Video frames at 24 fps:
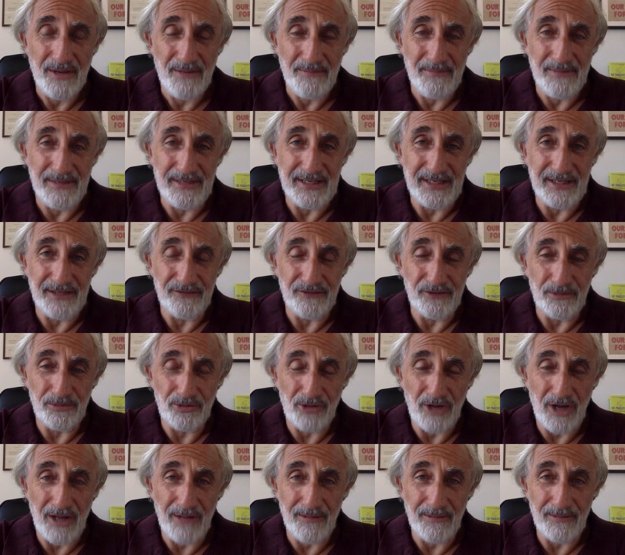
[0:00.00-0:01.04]
many of the
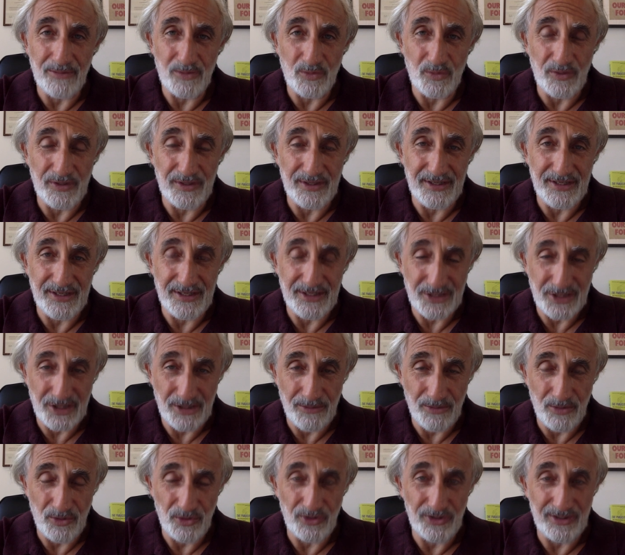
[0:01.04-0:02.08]
problems within his
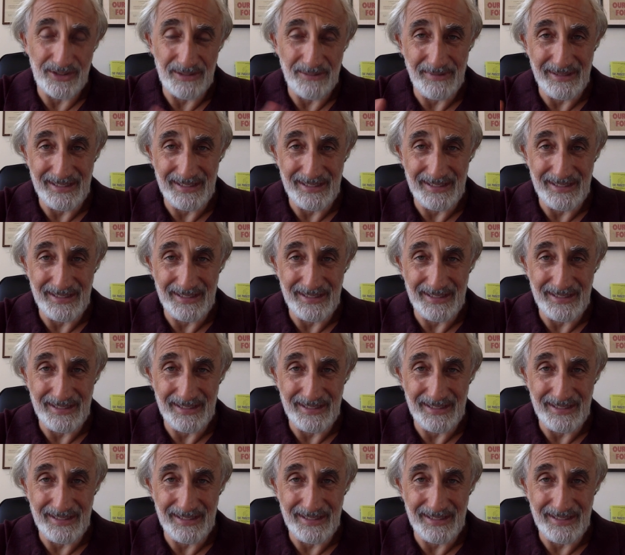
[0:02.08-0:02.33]
community,